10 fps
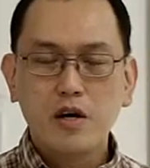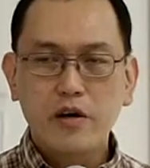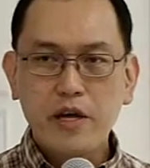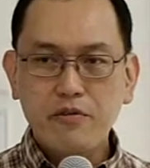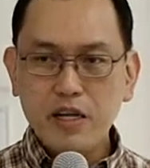
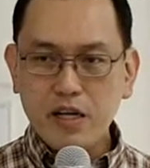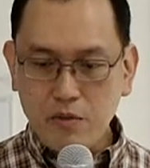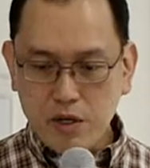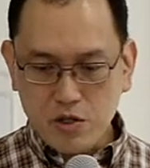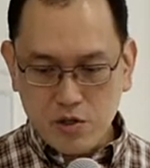Okay, rather I
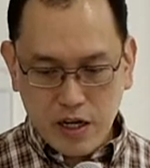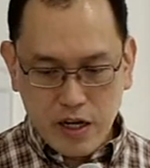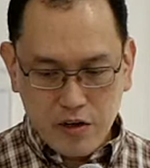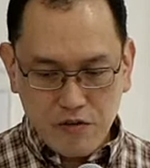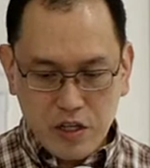want to
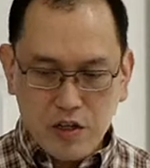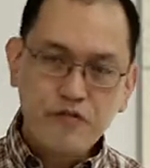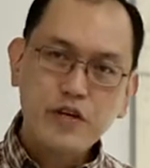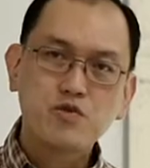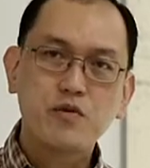kind of deal
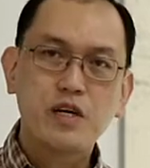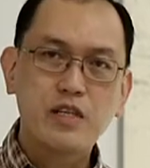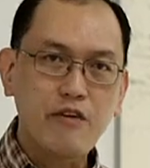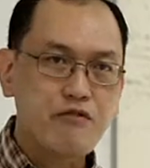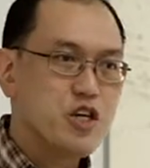first with the
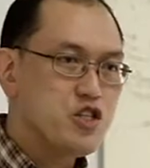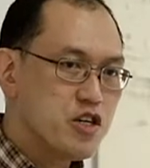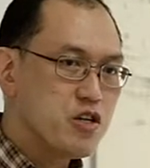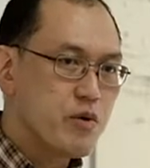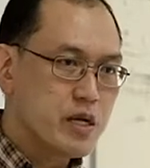
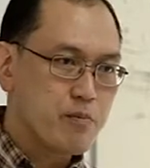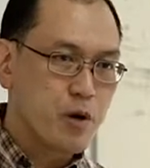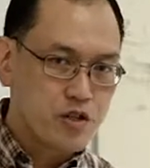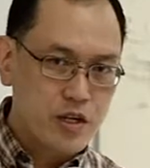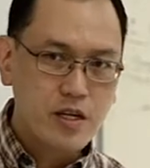definition of what the
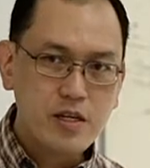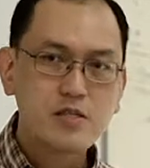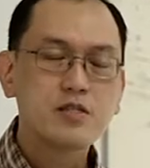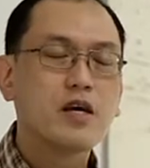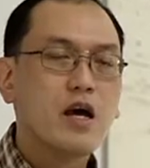portrait
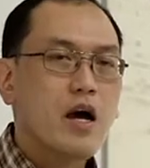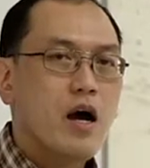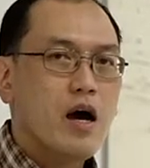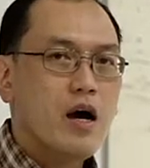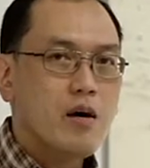is,
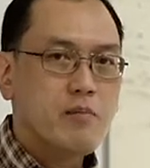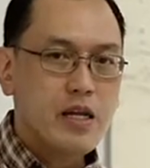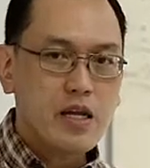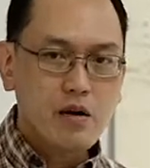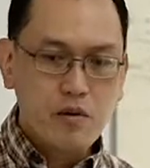
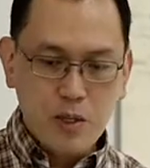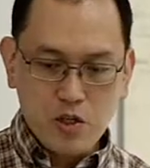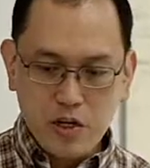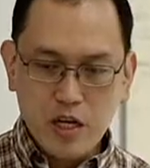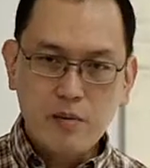and then I will be
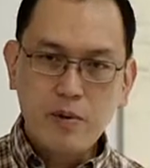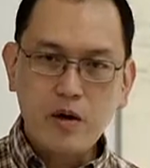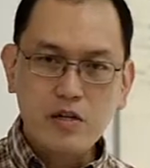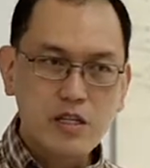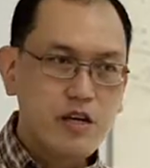talking
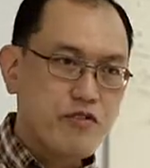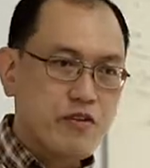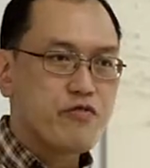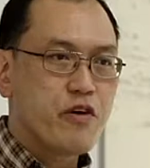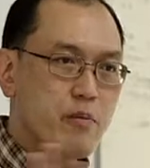about the
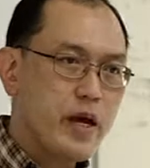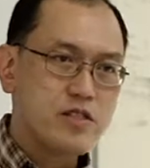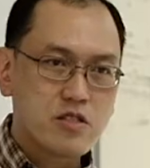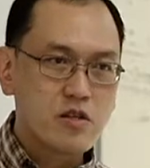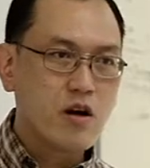different
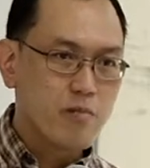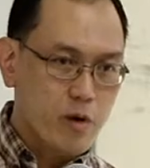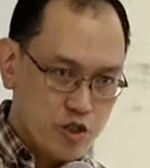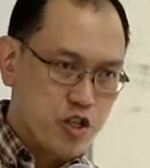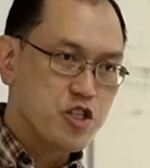formats of
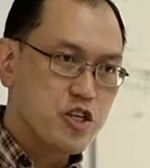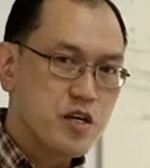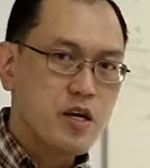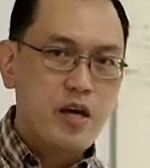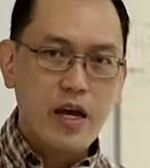portraiture,
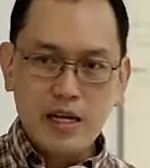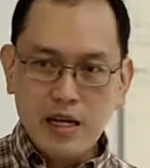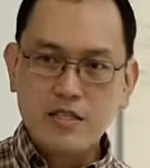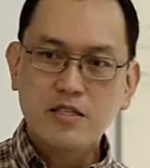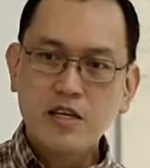and
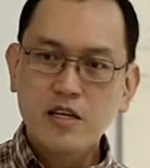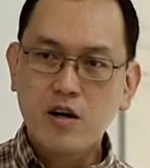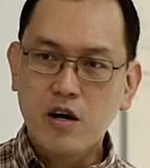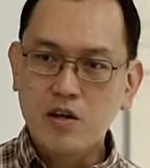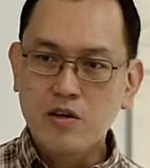lastly
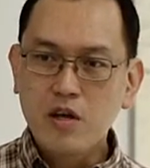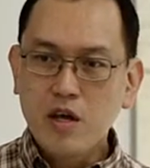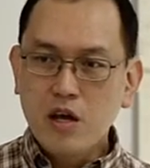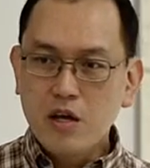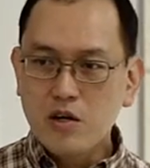on
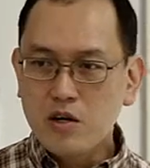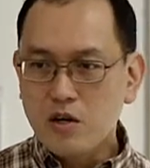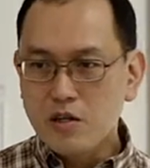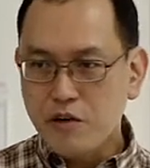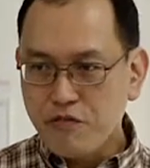
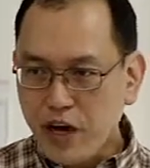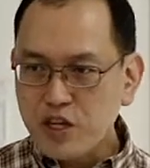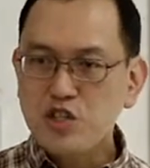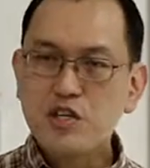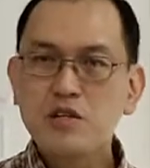the
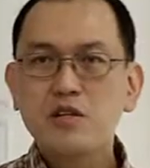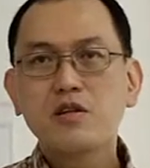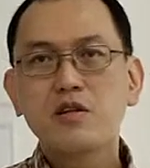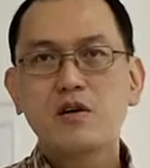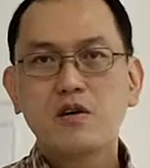function
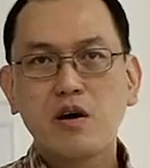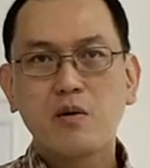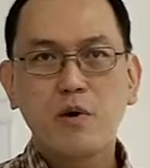of